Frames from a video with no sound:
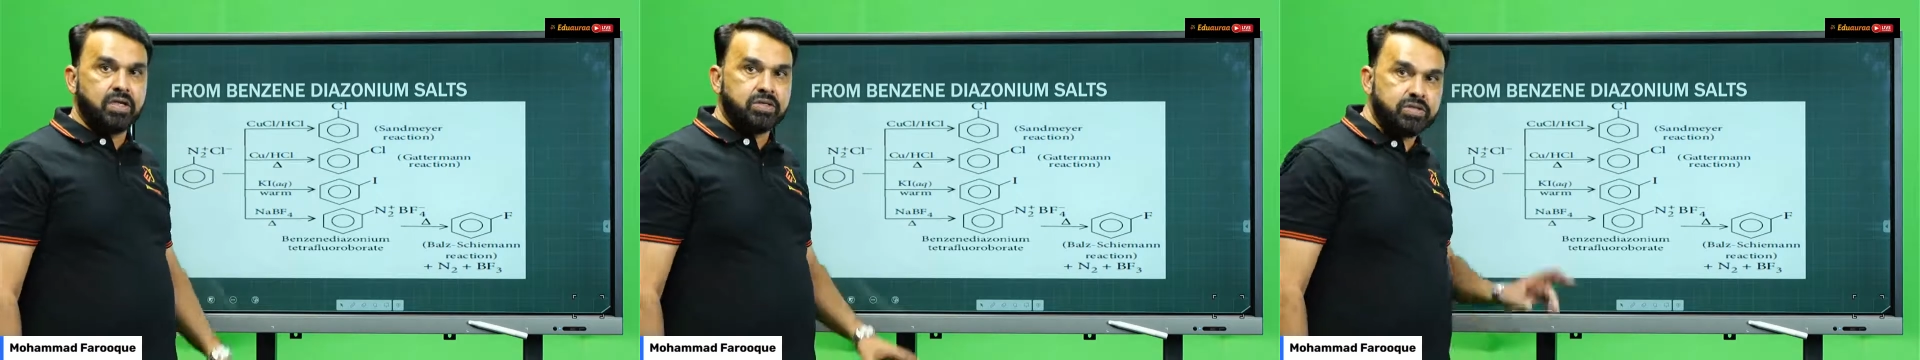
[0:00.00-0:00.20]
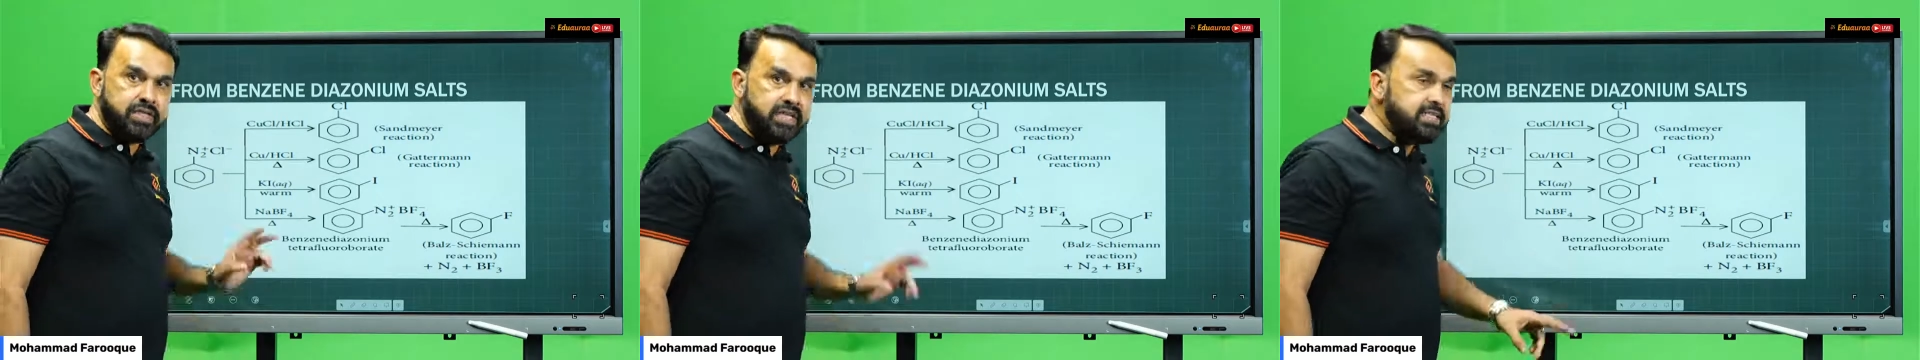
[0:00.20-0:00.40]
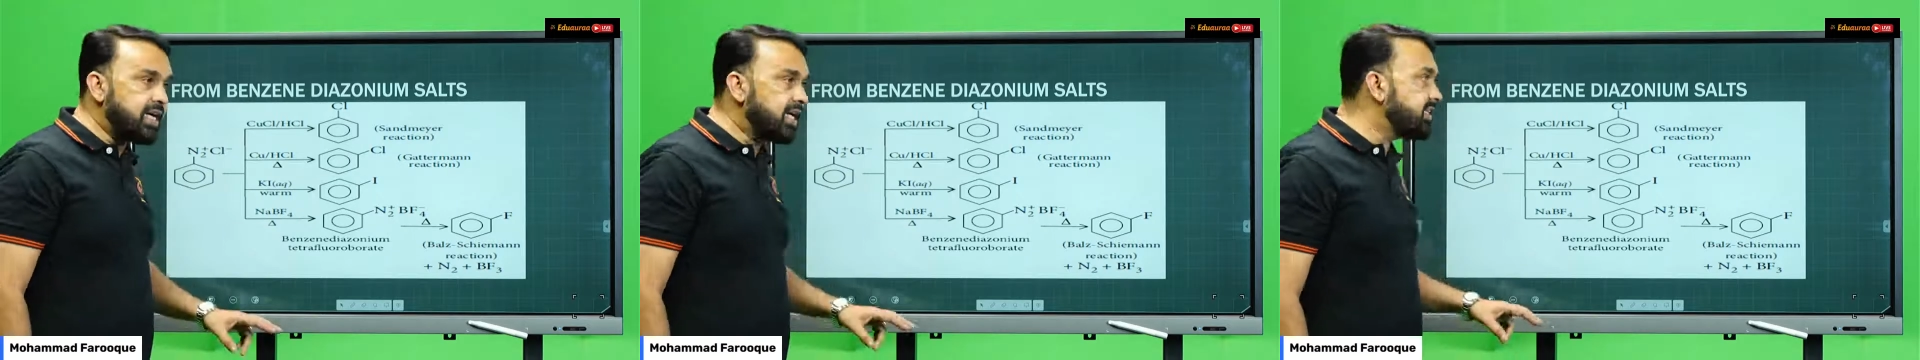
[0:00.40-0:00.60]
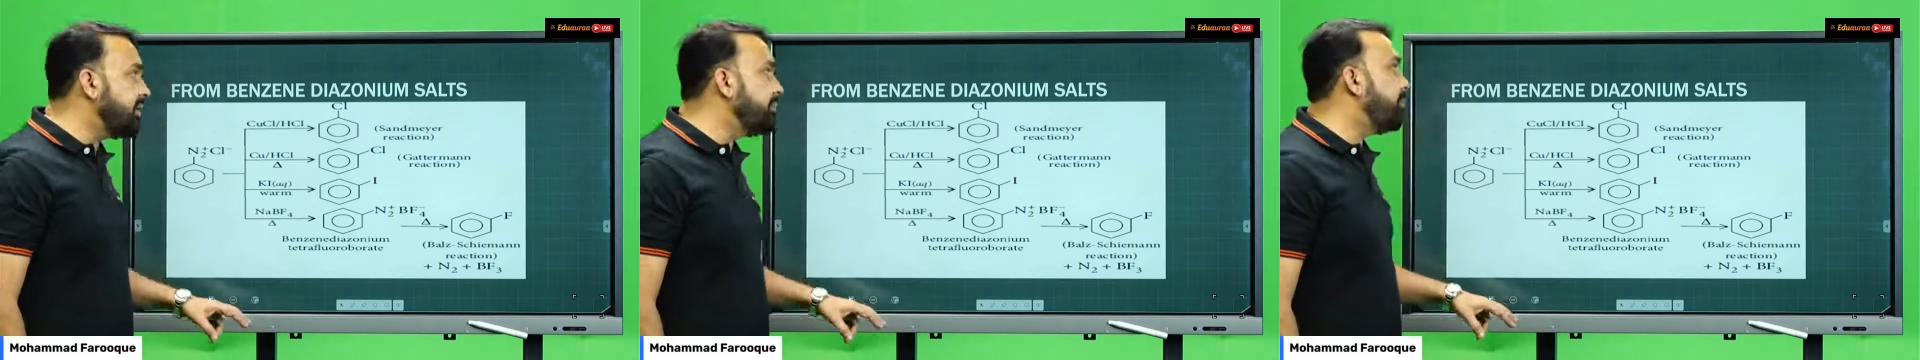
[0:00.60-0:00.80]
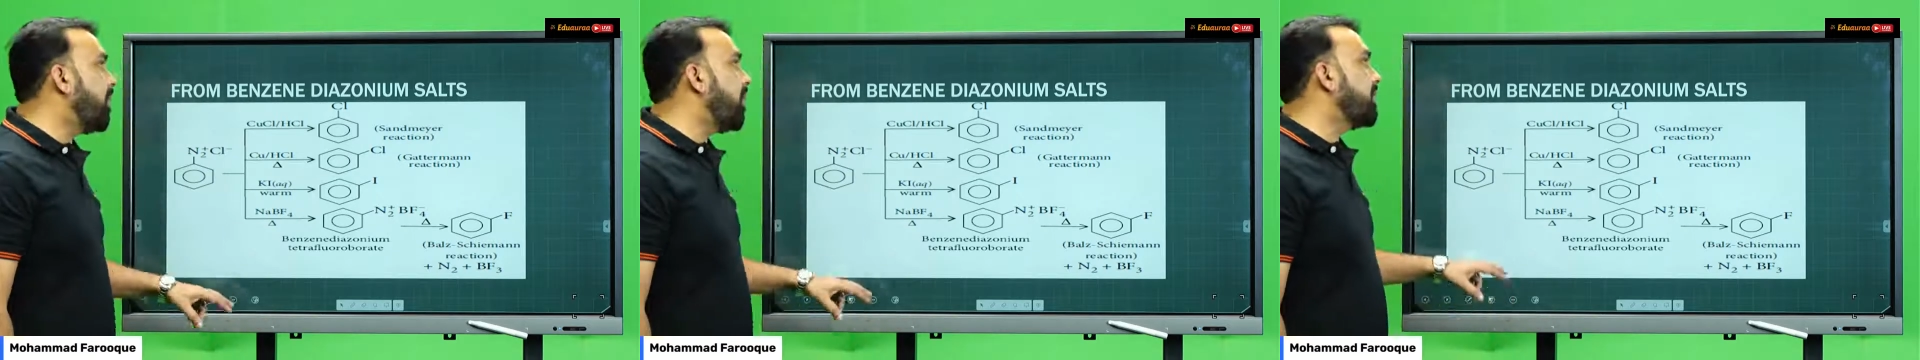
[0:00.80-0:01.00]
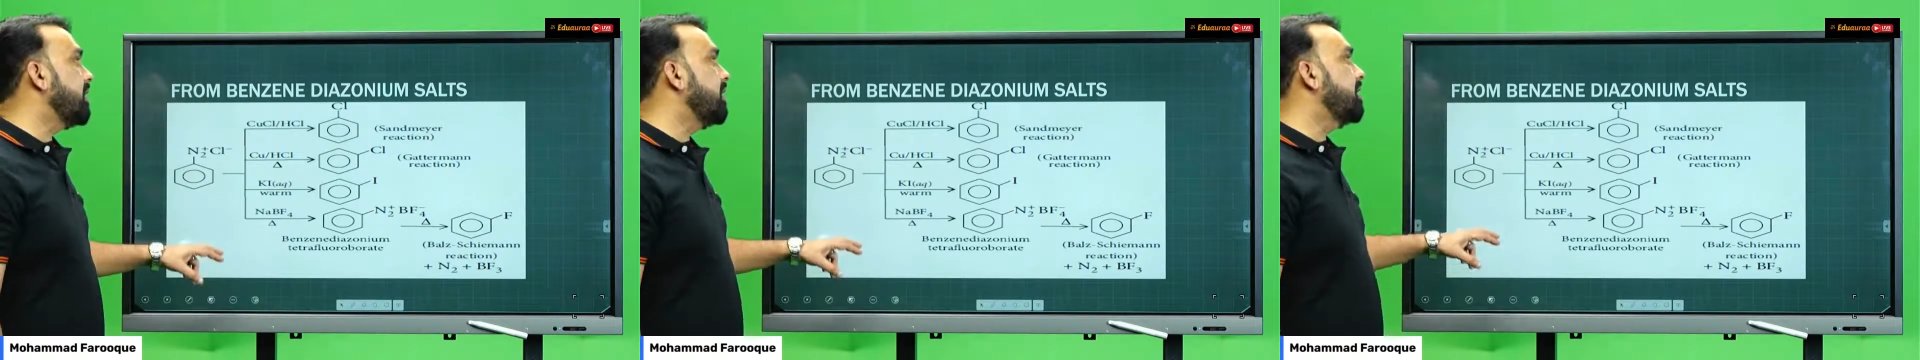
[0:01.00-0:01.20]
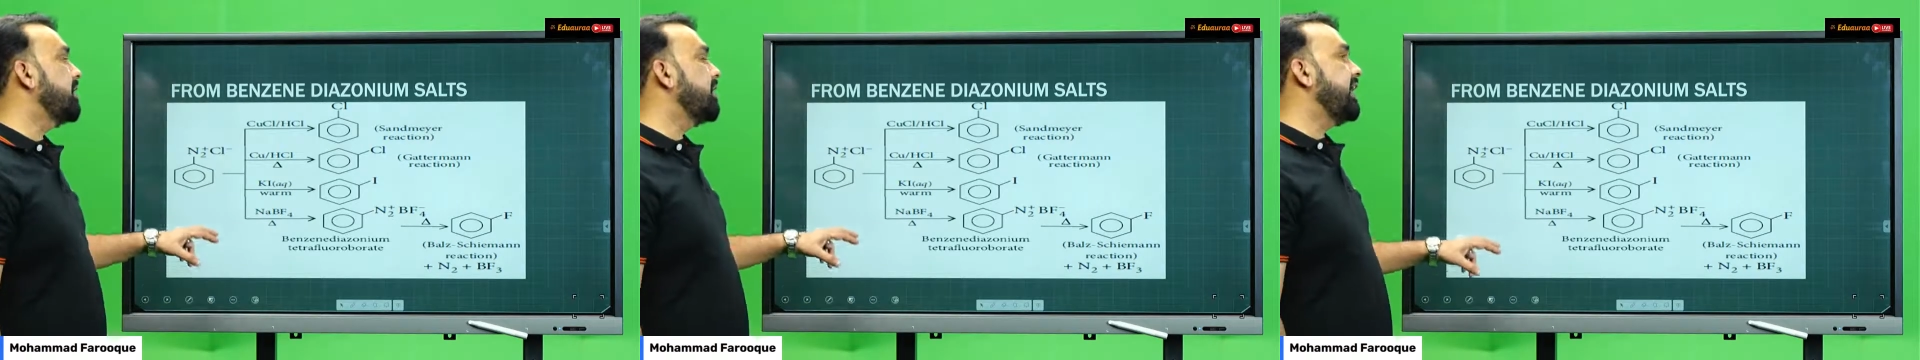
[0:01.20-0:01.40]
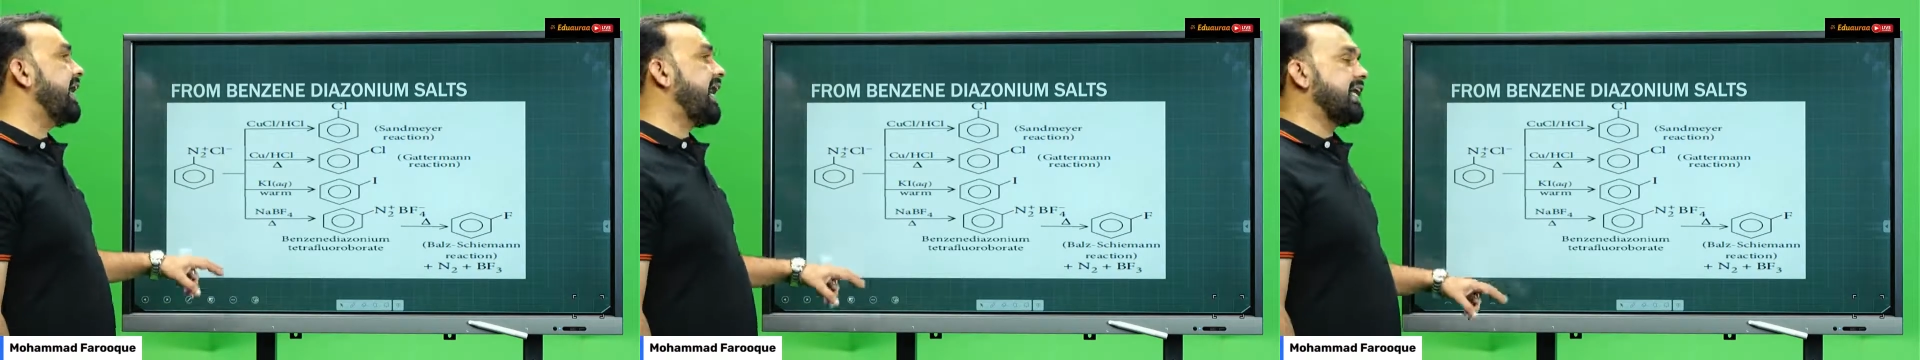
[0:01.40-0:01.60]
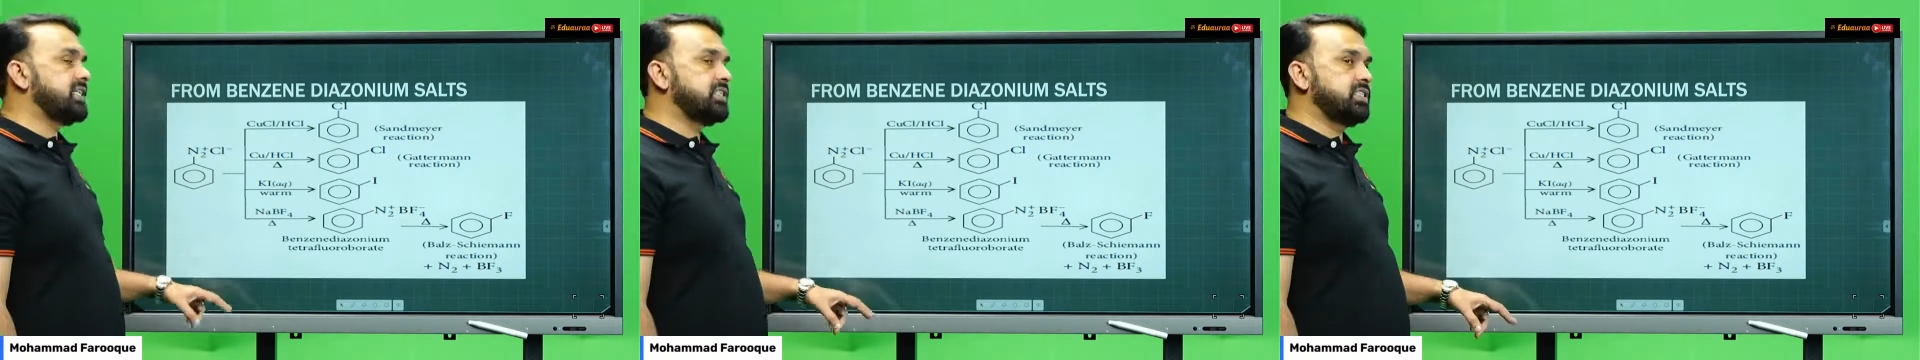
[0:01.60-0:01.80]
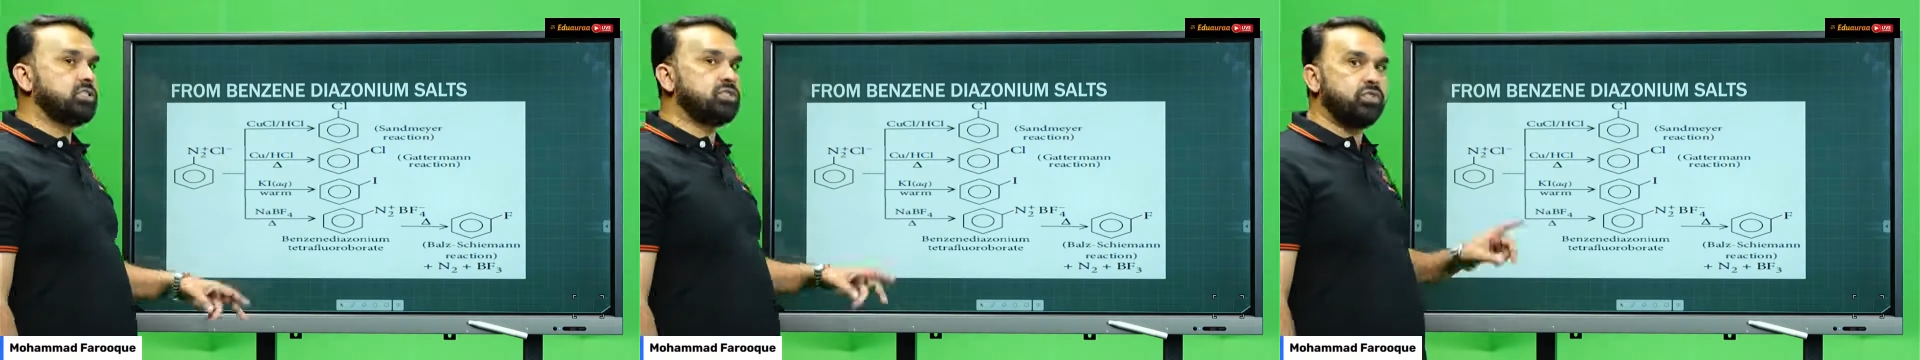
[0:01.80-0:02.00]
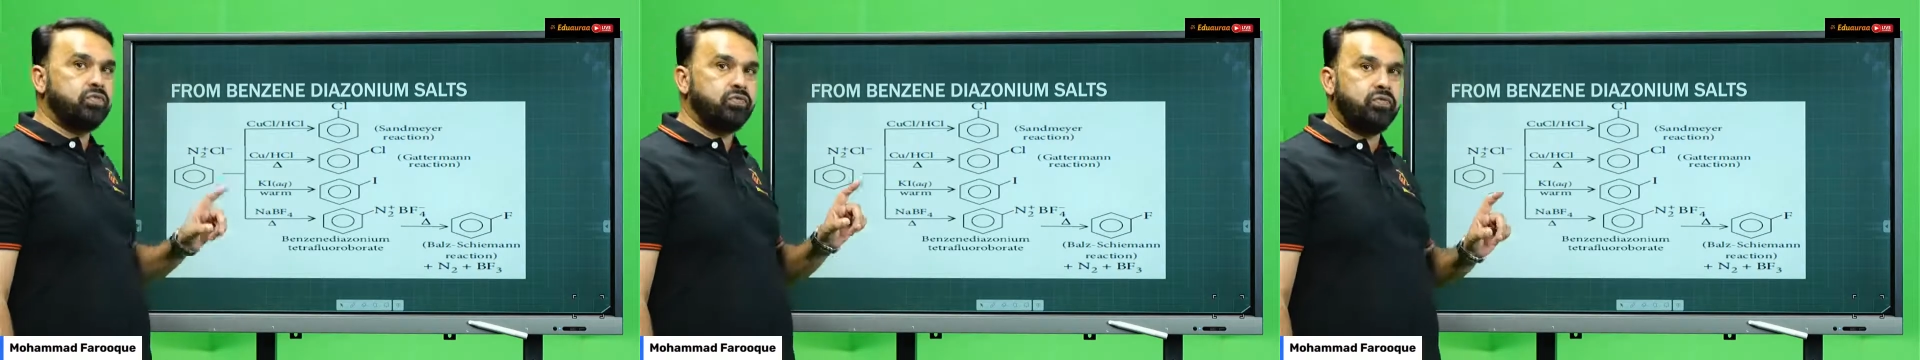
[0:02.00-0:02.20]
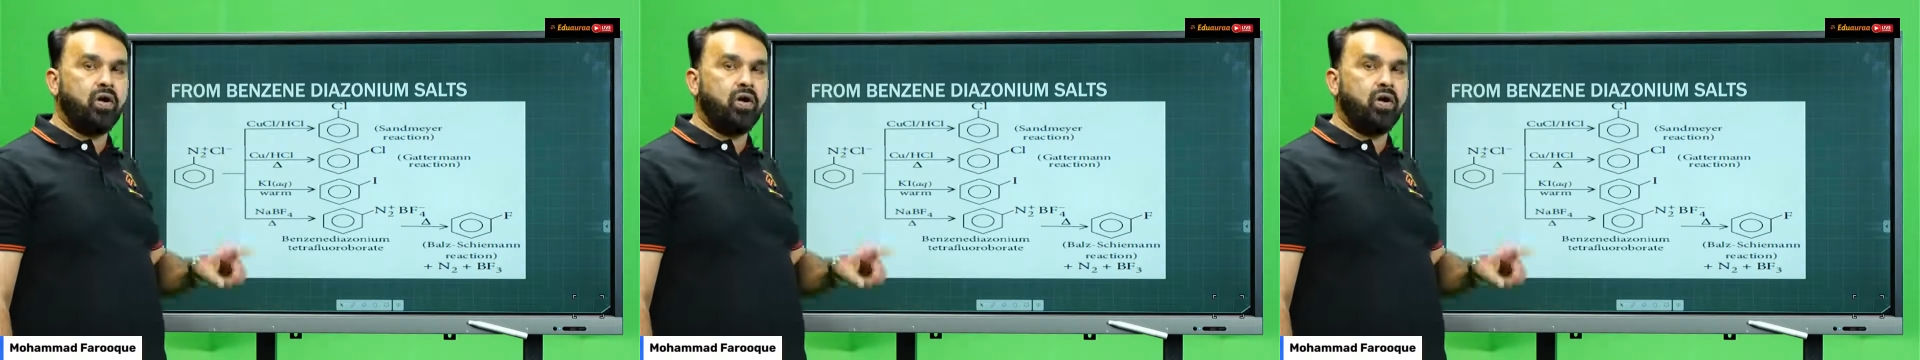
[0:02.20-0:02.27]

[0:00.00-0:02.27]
So these are the important reactions